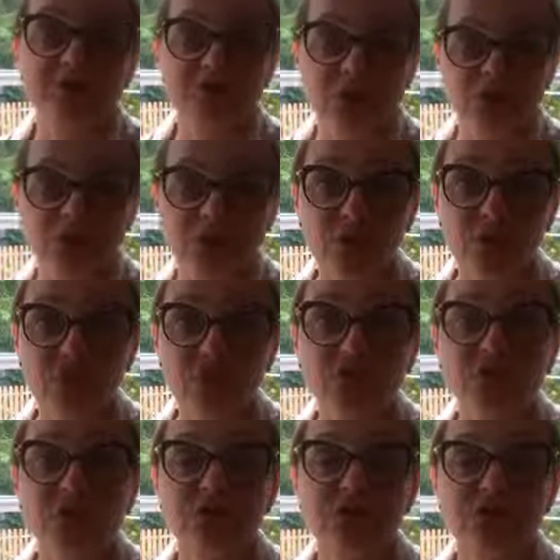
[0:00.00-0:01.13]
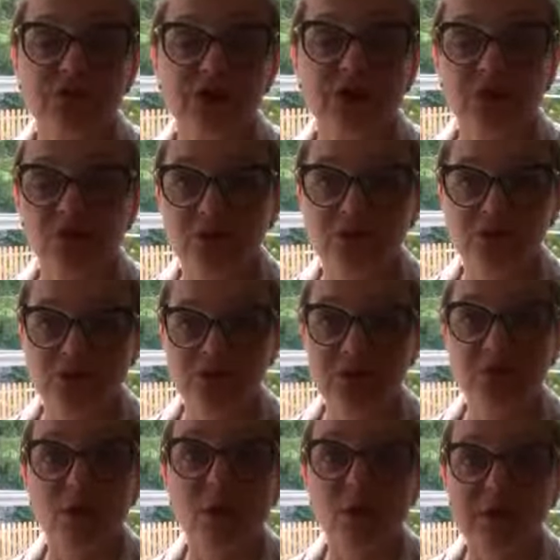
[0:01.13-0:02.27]
is not honored, your value is
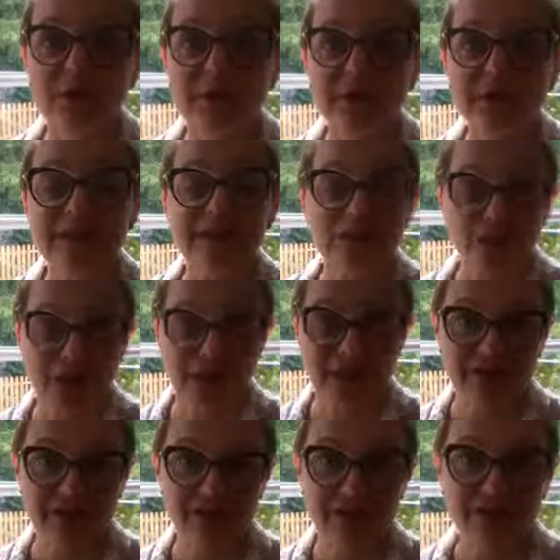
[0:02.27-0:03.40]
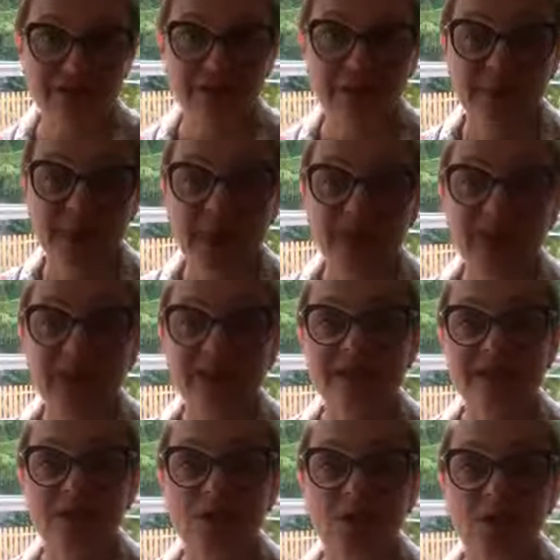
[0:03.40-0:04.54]
completely challenged.
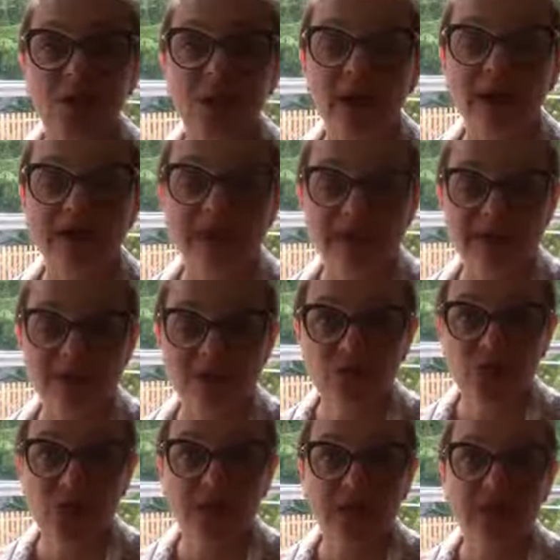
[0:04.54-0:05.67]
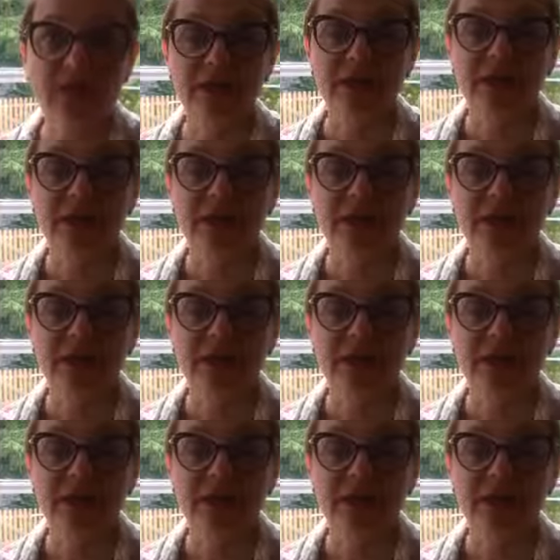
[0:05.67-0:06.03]
So in this way,